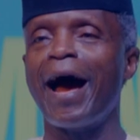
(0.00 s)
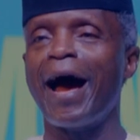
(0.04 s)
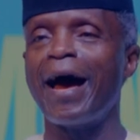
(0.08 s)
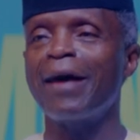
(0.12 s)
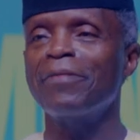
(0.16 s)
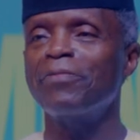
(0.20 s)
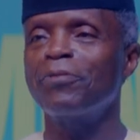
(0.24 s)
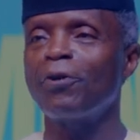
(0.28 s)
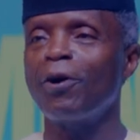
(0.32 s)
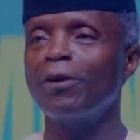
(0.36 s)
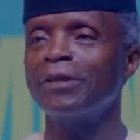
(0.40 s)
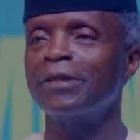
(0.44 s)

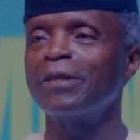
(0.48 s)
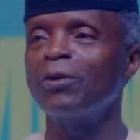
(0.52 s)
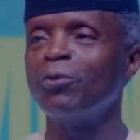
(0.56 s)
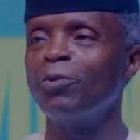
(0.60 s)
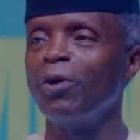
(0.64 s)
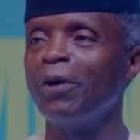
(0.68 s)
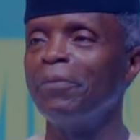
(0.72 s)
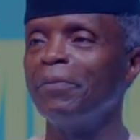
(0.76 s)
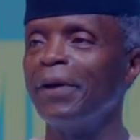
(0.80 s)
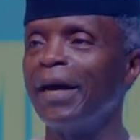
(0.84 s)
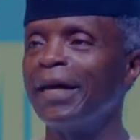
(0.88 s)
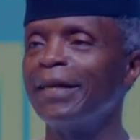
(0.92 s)
I thought the
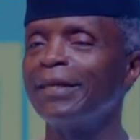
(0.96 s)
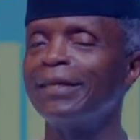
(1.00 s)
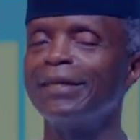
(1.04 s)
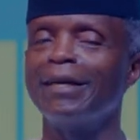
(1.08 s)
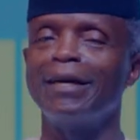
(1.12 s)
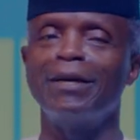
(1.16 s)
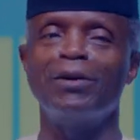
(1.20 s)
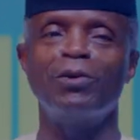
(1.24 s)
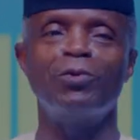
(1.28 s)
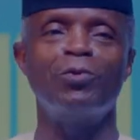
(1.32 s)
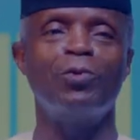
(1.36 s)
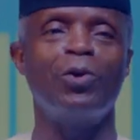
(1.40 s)

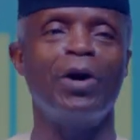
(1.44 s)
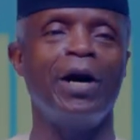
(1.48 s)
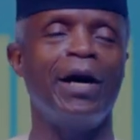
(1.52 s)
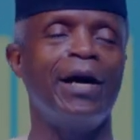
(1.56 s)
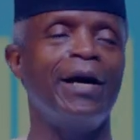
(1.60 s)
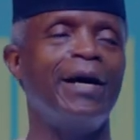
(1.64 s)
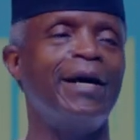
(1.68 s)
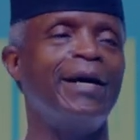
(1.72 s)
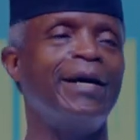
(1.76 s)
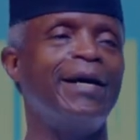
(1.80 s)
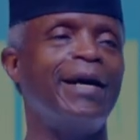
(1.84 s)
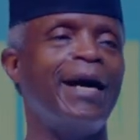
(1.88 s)
women were
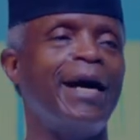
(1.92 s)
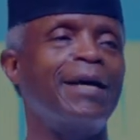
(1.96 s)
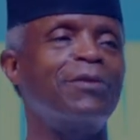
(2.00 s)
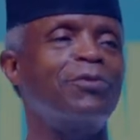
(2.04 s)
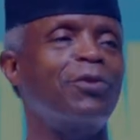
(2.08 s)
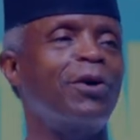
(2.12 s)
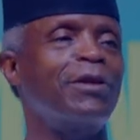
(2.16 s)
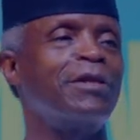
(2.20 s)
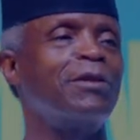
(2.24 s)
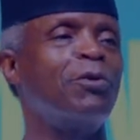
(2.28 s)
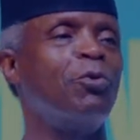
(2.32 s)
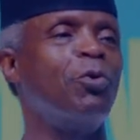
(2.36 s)
I
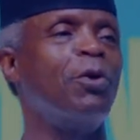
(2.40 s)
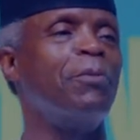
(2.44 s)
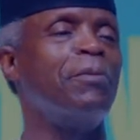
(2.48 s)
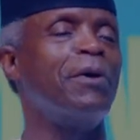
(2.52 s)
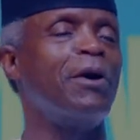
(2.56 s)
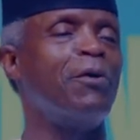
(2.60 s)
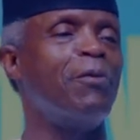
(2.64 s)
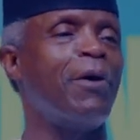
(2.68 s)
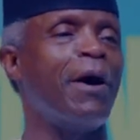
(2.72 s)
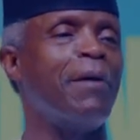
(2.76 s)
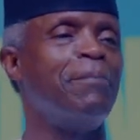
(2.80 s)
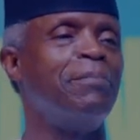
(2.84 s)
thought the
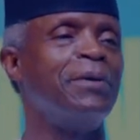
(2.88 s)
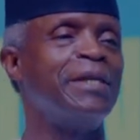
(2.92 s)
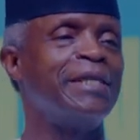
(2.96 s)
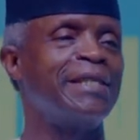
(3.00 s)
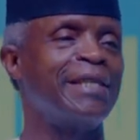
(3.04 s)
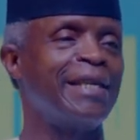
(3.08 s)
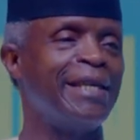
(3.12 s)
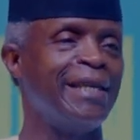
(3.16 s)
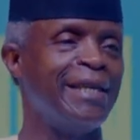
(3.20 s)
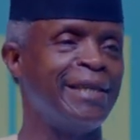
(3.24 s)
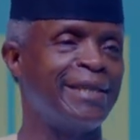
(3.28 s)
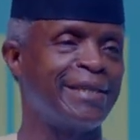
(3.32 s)
women were
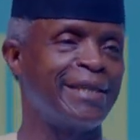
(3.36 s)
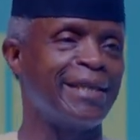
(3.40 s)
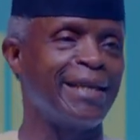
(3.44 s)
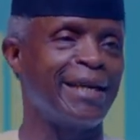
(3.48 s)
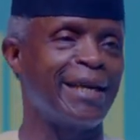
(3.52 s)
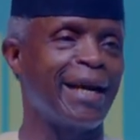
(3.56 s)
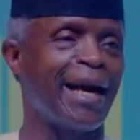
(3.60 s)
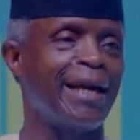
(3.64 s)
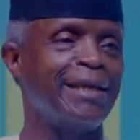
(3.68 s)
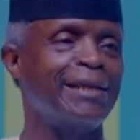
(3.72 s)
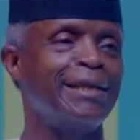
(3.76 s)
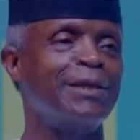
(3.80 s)
busy
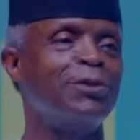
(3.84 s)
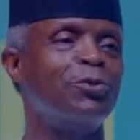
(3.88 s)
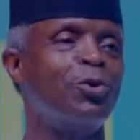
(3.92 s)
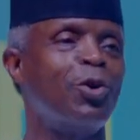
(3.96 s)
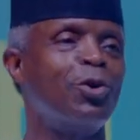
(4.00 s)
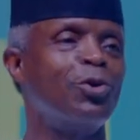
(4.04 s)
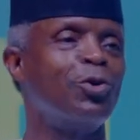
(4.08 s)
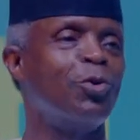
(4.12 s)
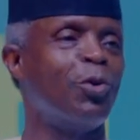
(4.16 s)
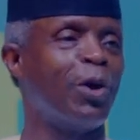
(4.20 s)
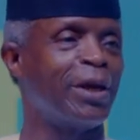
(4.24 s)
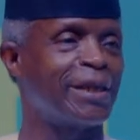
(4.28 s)
eating. I didn't
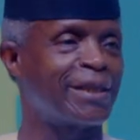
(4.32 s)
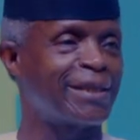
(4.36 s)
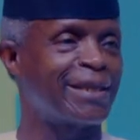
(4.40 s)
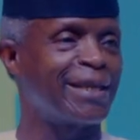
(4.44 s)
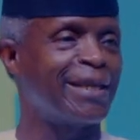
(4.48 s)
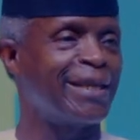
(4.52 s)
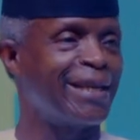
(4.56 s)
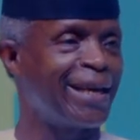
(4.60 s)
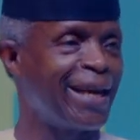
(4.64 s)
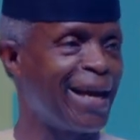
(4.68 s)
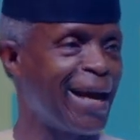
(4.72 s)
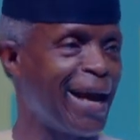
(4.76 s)
know you were
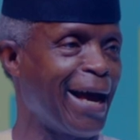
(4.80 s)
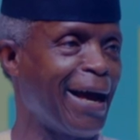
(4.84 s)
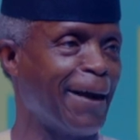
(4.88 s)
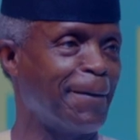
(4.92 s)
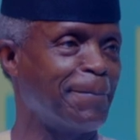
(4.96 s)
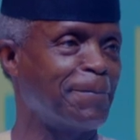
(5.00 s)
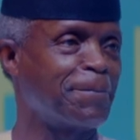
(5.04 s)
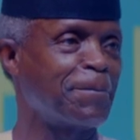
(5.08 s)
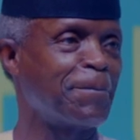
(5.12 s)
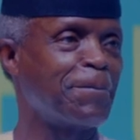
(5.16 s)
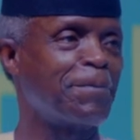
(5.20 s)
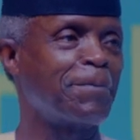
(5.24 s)
still here.